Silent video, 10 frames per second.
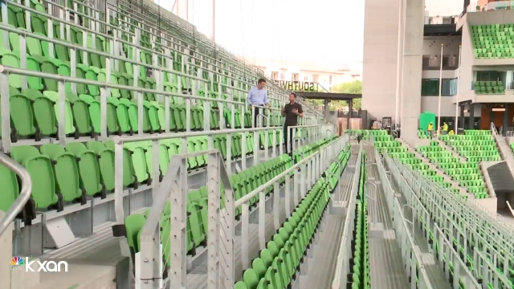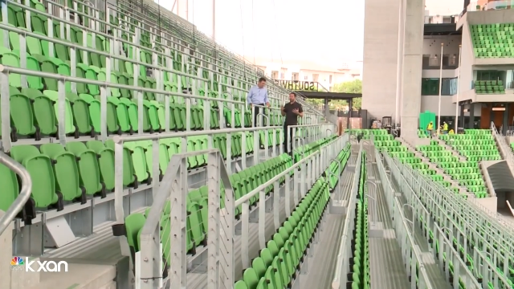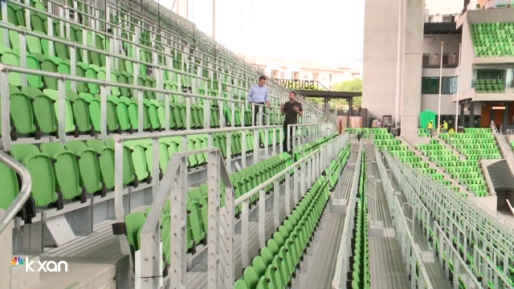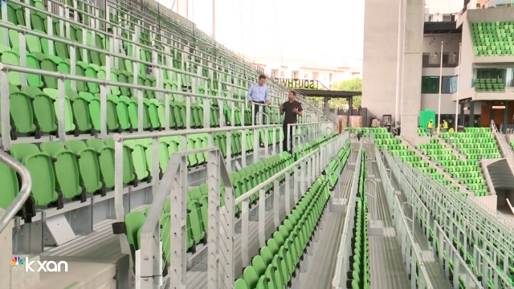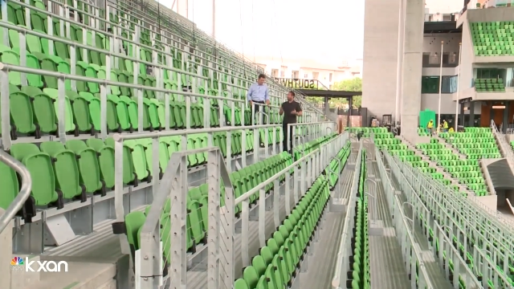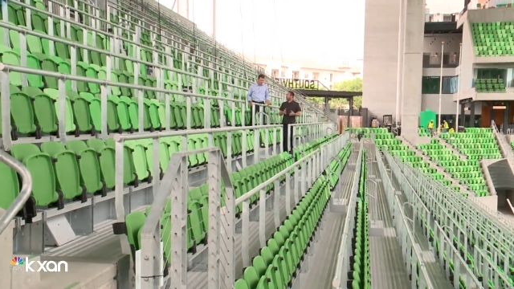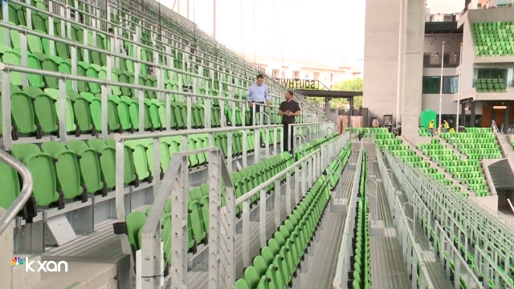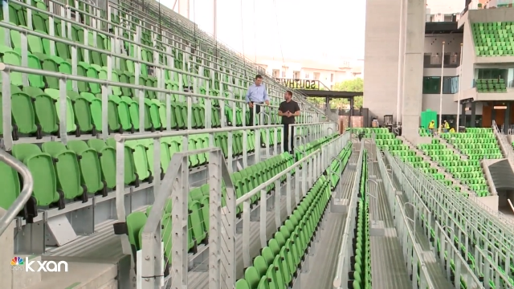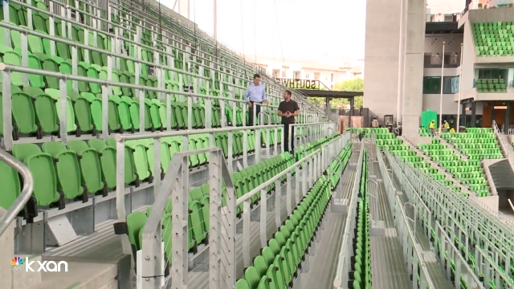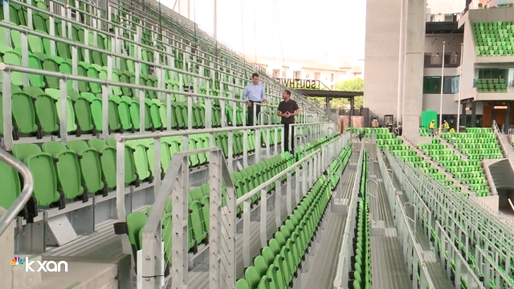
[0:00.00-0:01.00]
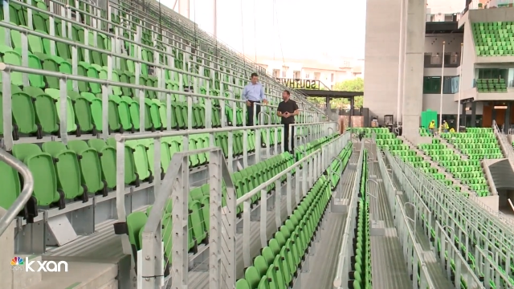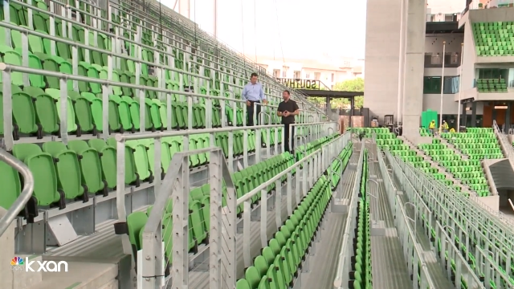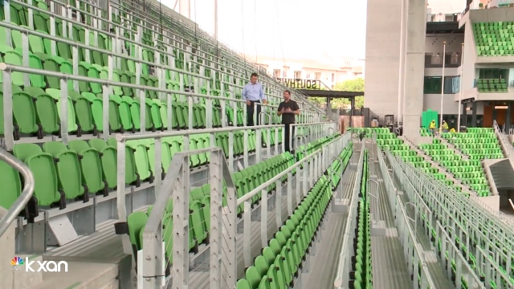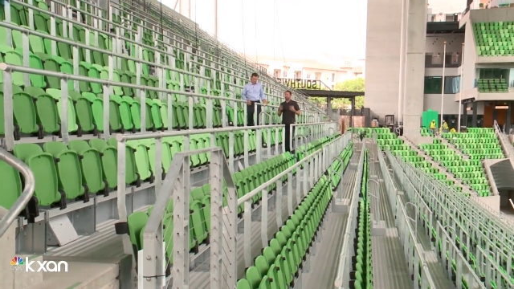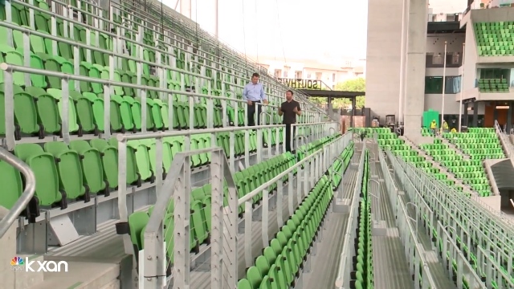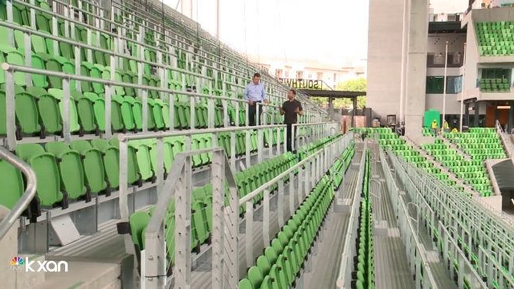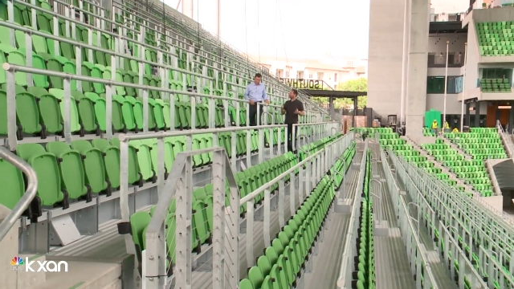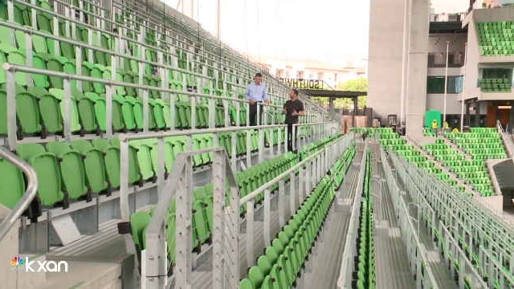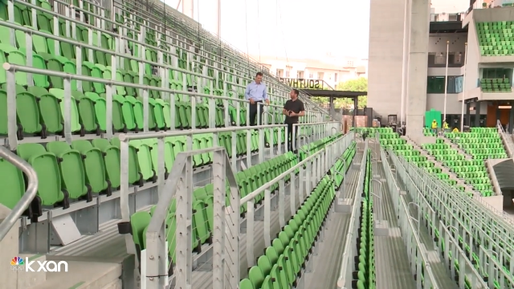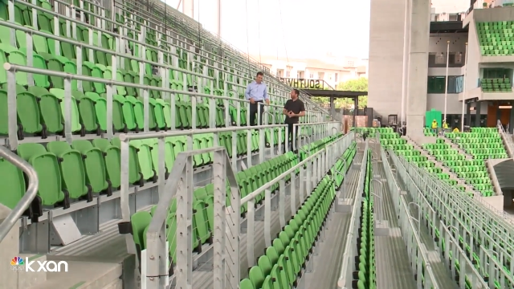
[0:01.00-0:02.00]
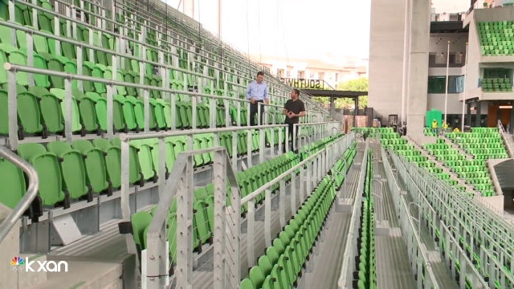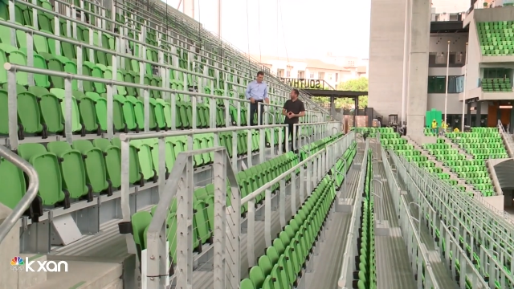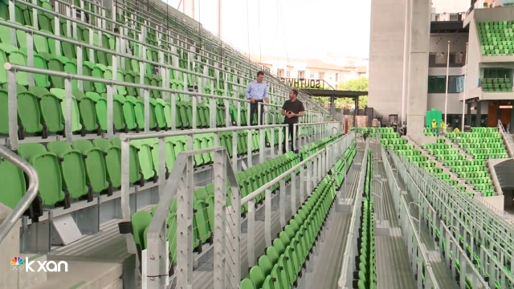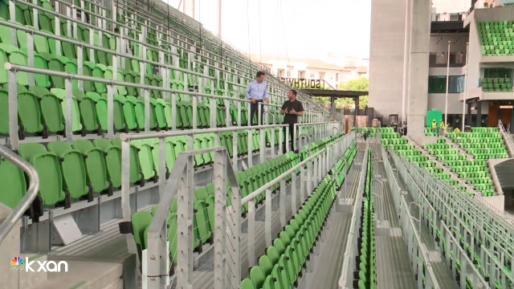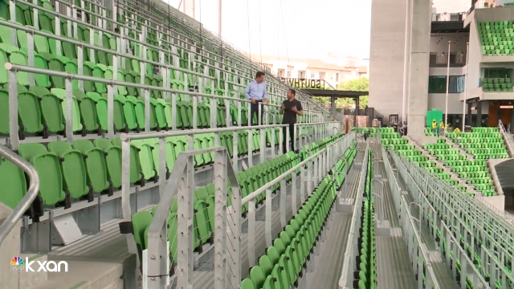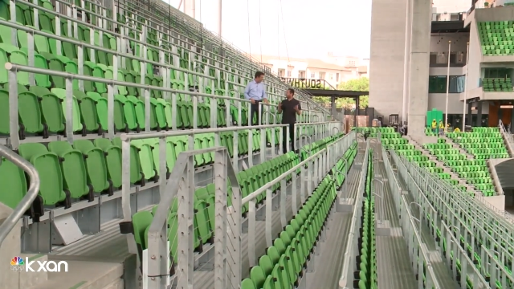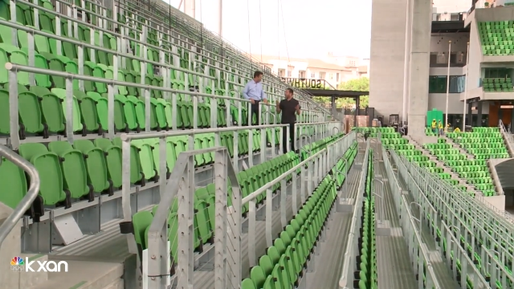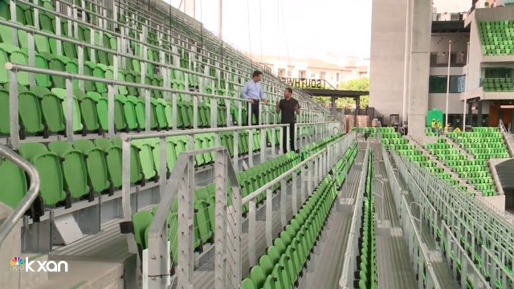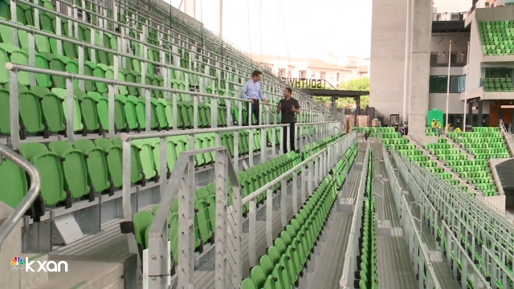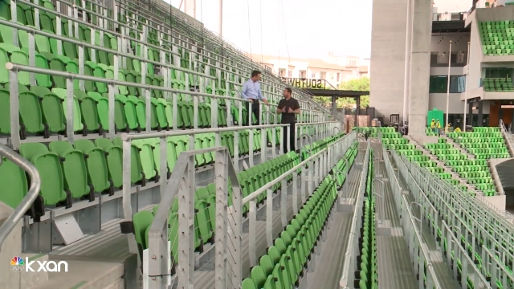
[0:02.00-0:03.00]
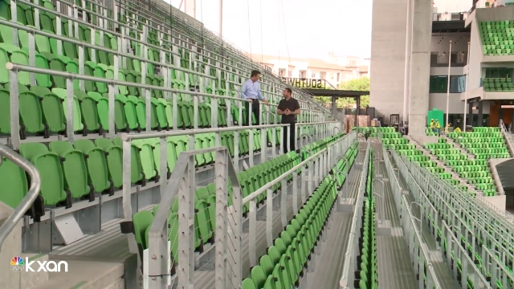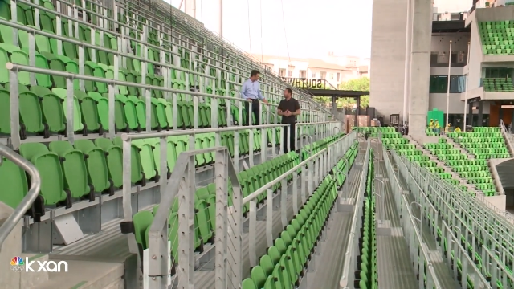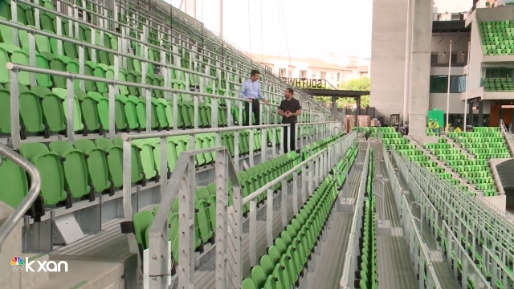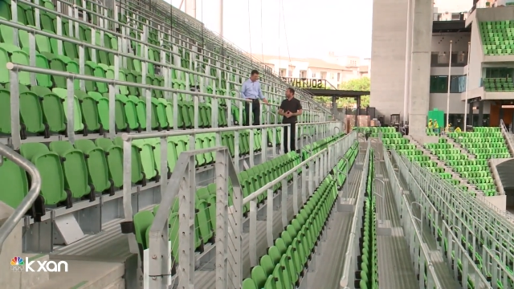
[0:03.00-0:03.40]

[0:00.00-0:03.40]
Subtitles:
(no speaker visible)